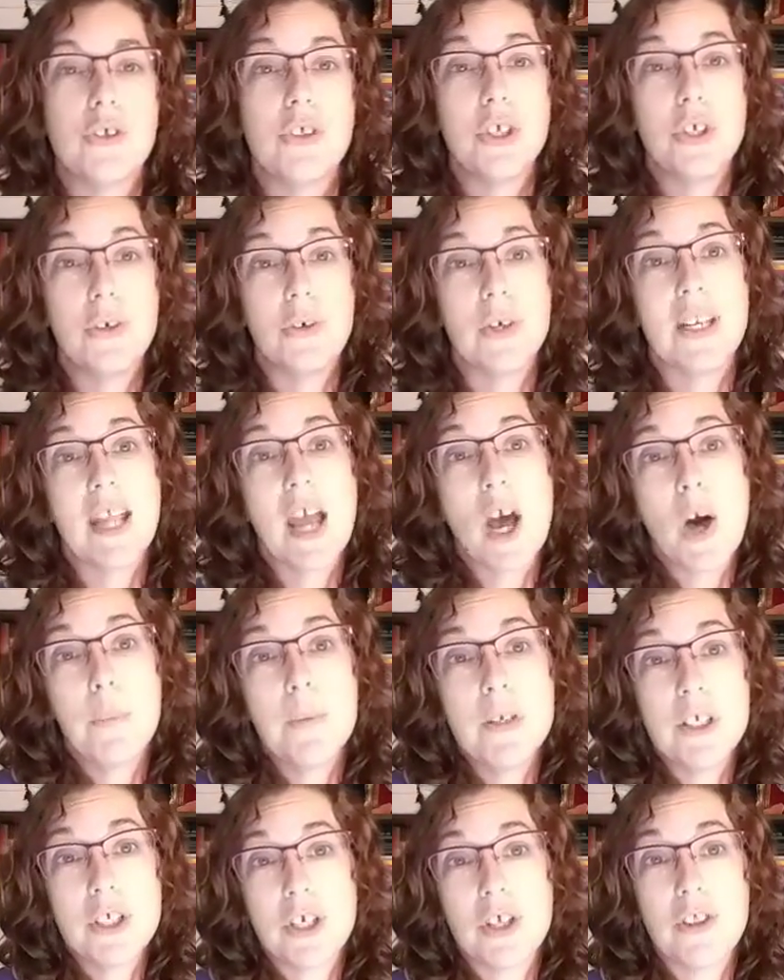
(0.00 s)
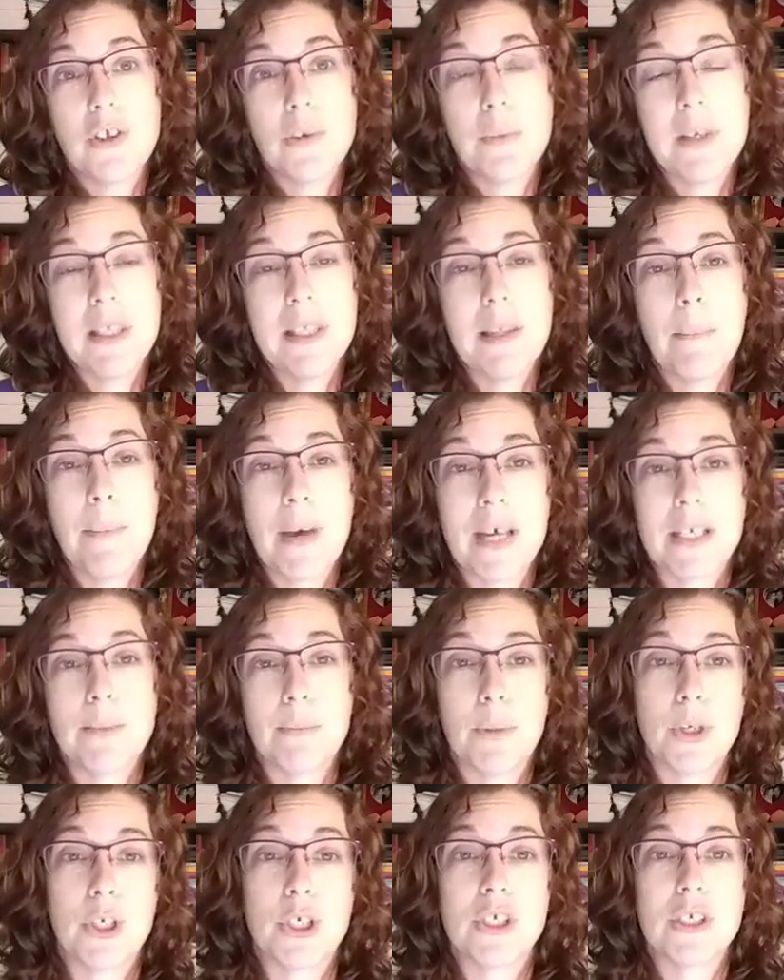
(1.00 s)
that you can help each other be the best
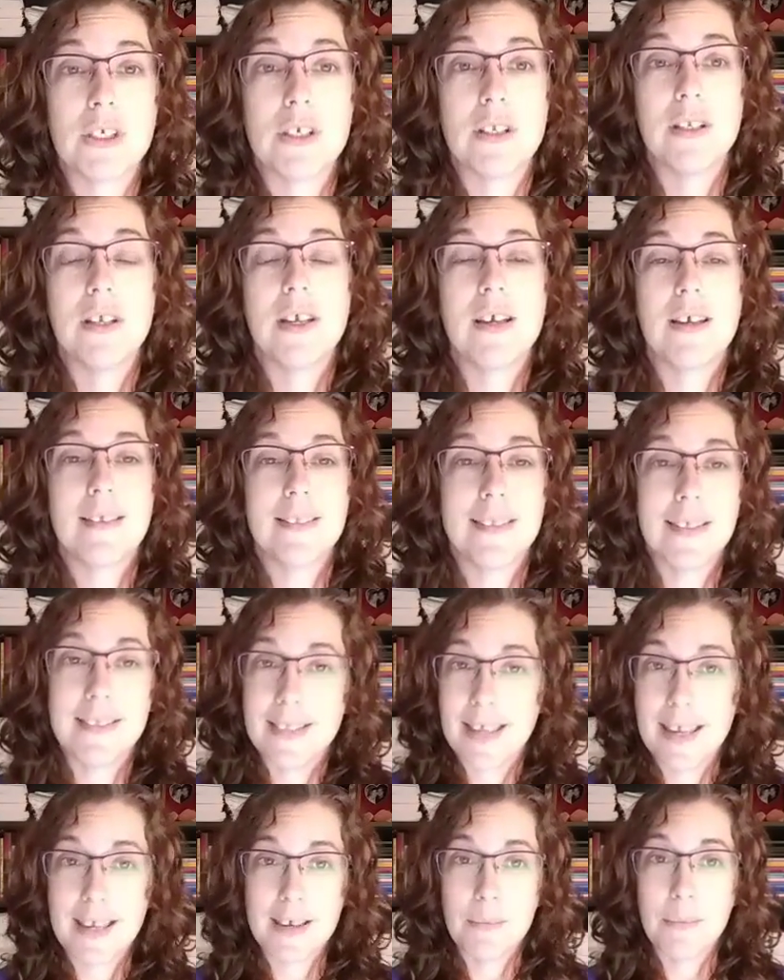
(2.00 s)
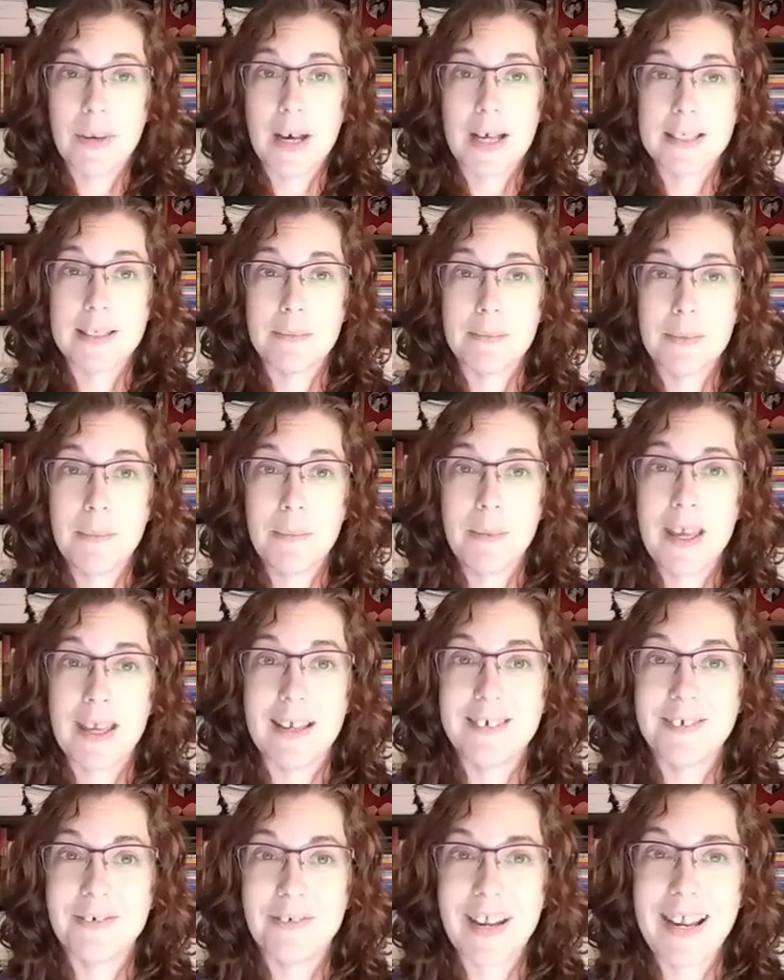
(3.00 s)
person that they can possibly be,
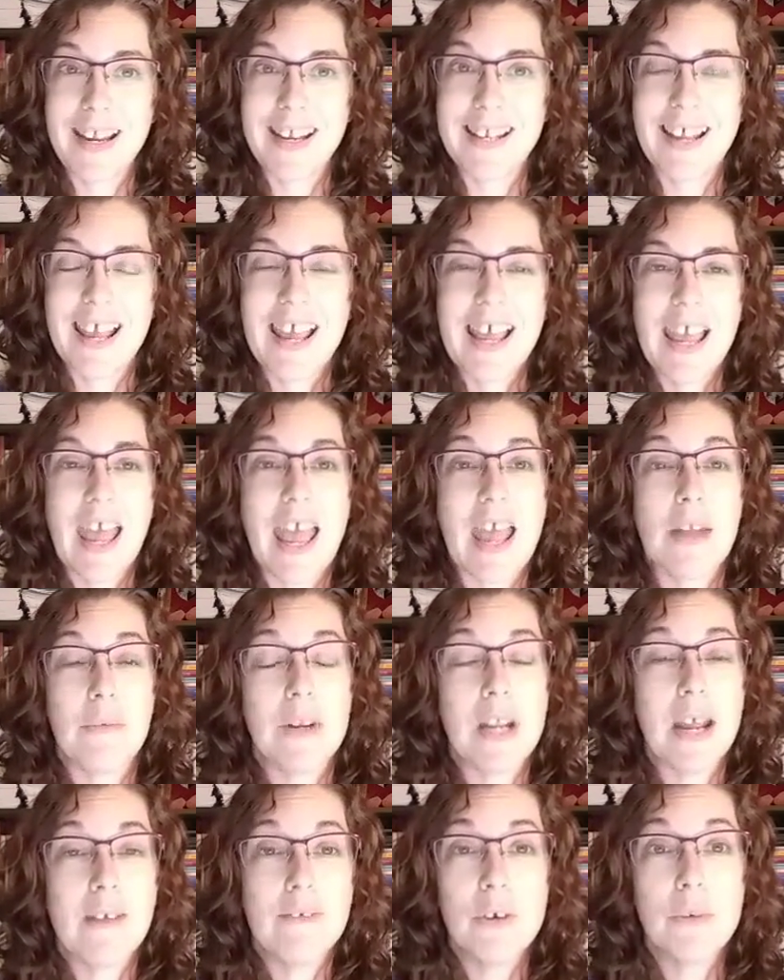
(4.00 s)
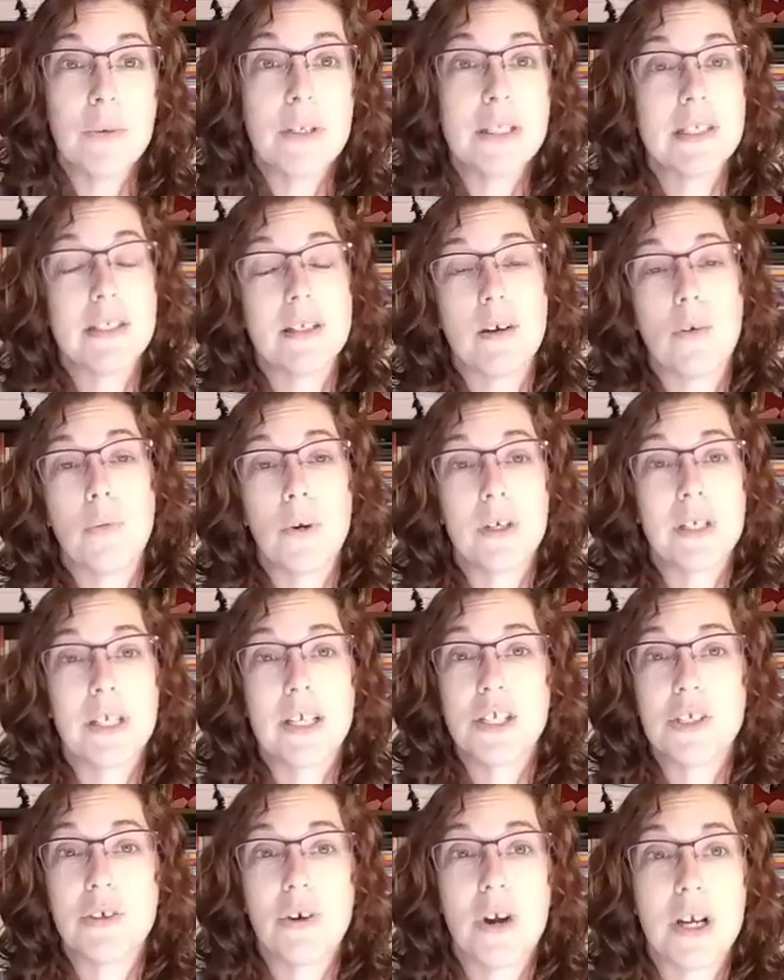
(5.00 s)
right? And when everyone's
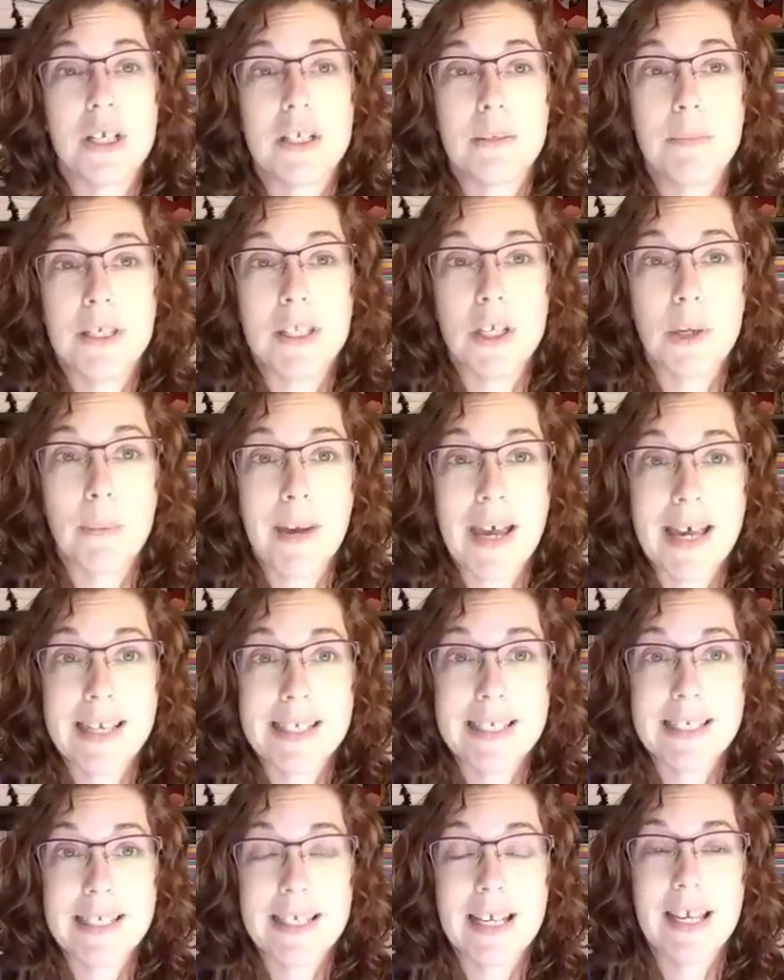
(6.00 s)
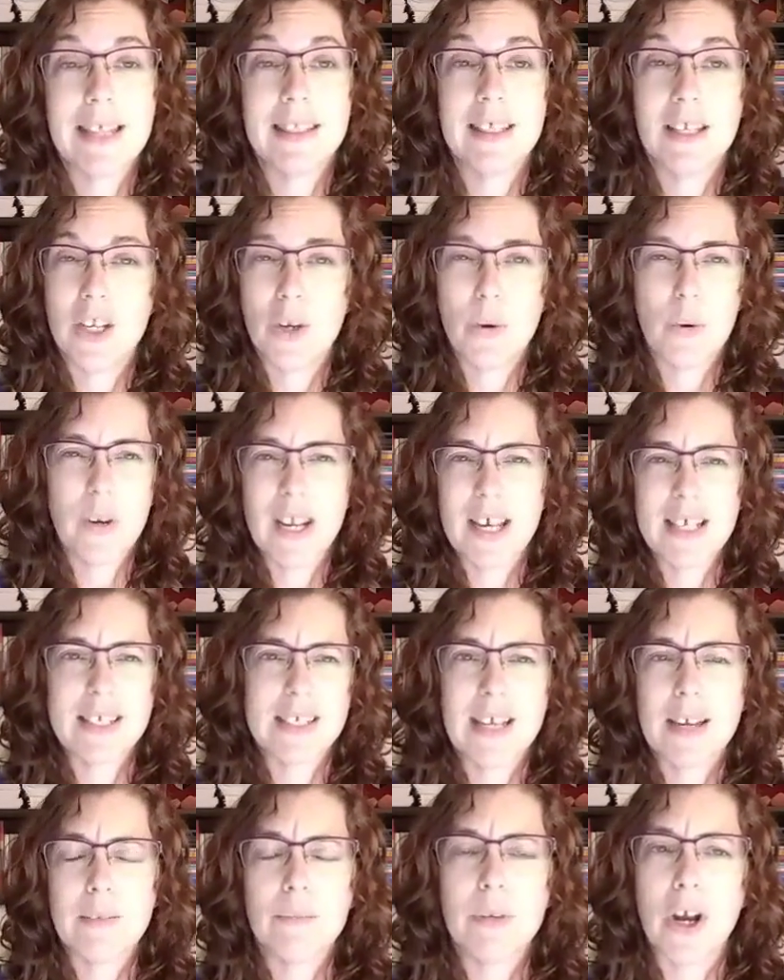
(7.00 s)
working so hard to be their best, then no one
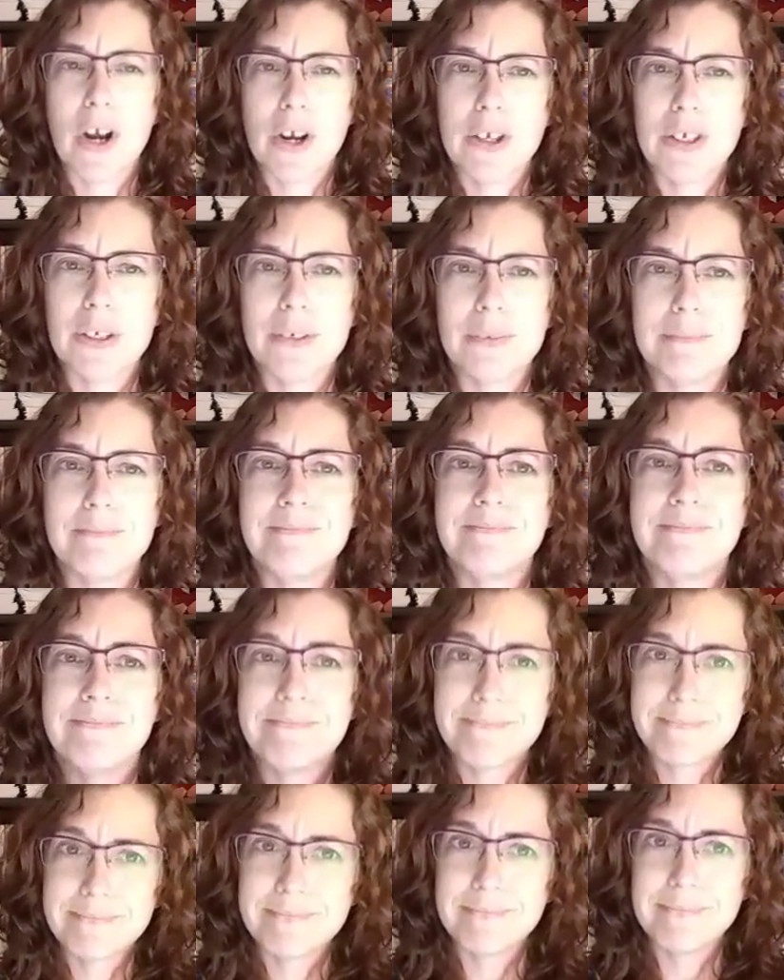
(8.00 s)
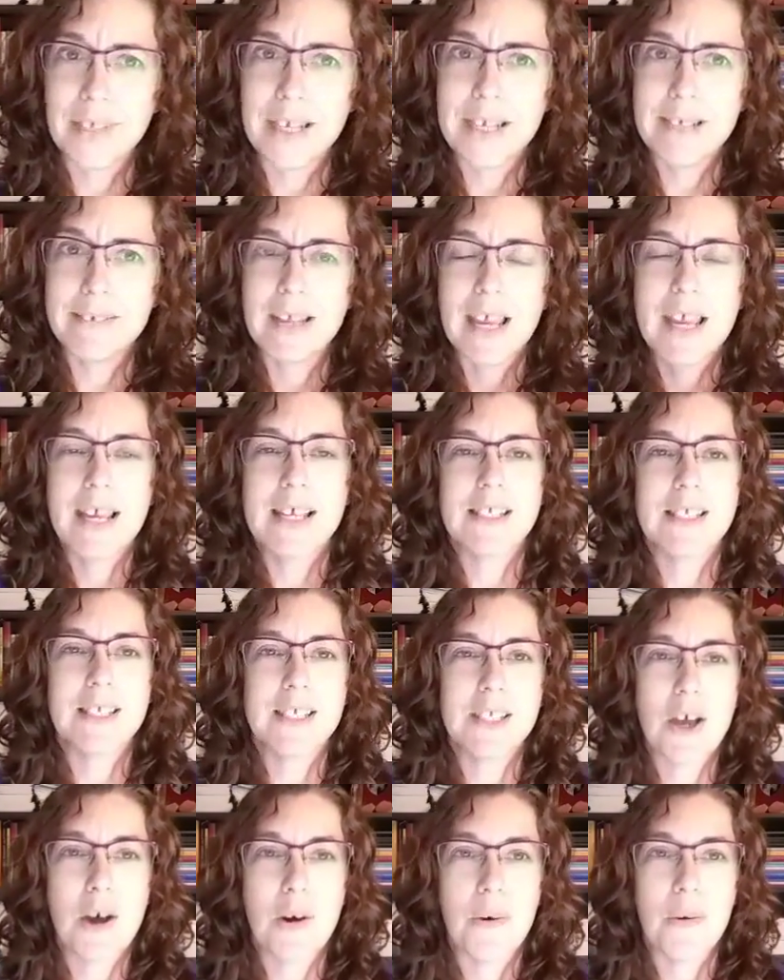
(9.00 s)
has time to argue. Right?
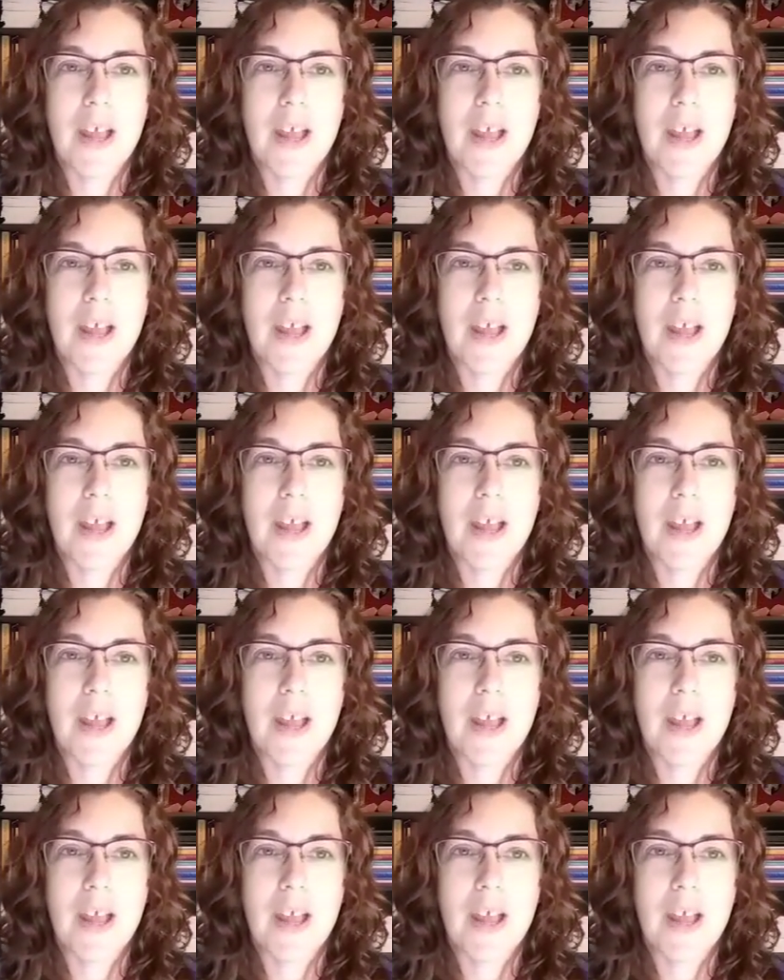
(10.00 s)
So